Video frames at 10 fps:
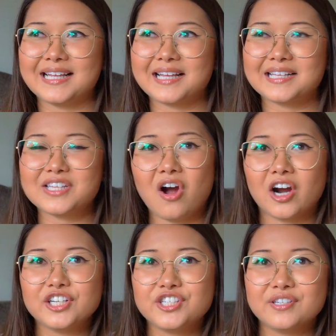it's
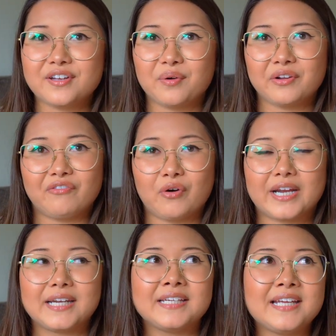hard to go and
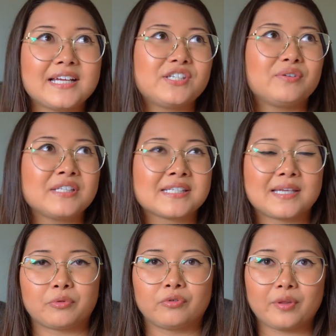avoid. And yes, you can
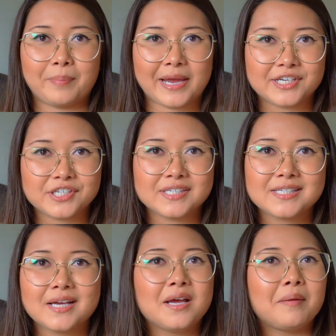skip through the
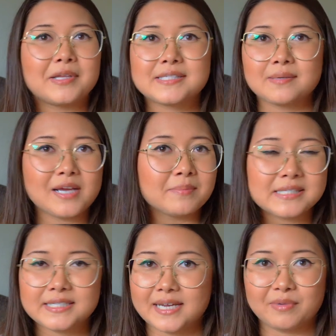pages, but
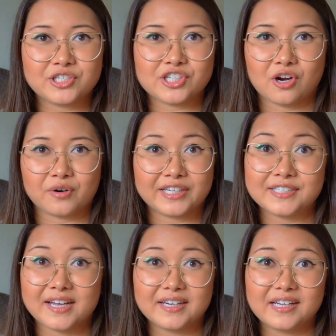sometimes the damage is
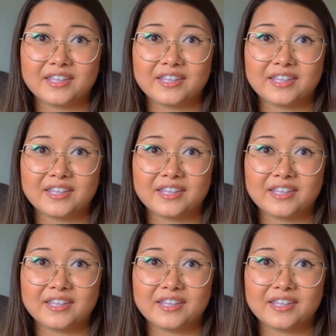already done.